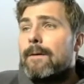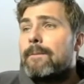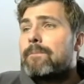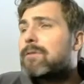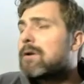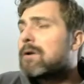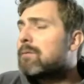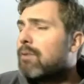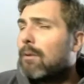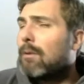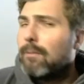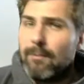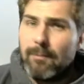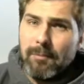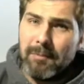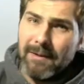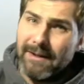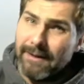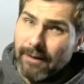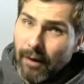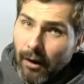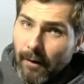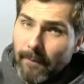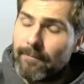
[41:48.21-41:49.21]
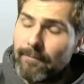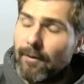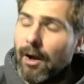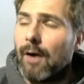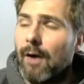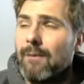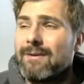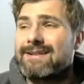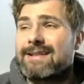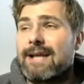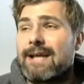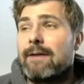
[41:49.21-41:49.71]
Probably not. I
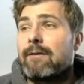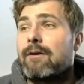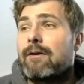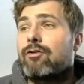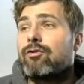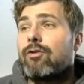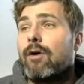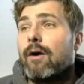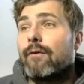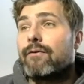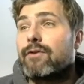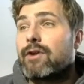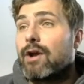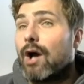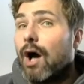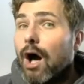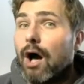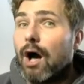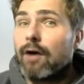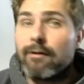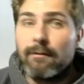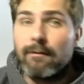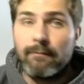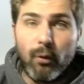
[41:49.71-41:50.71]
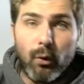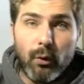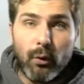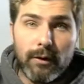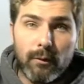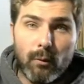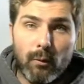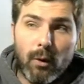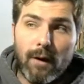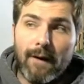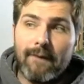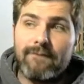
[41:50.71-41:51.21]
would say craft Kara Morning
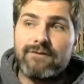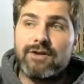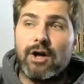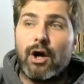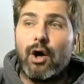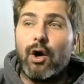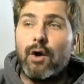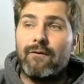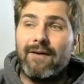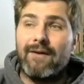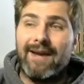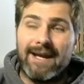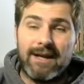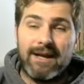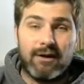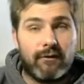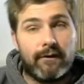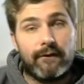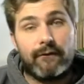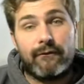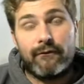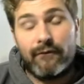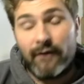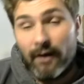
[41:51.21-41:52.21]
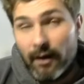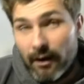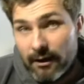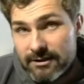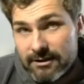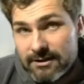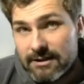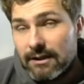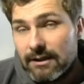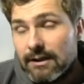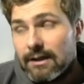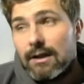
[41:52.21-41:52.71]
Wives over Ingrid first,